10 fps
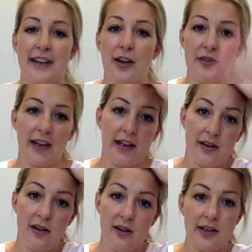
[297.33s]
you know, thinking,
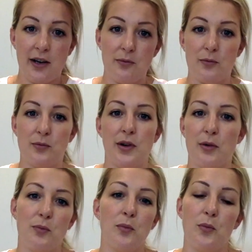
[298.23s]
oh, you
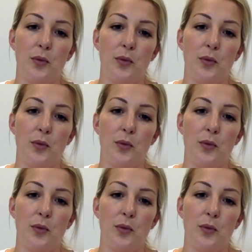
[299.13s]
know,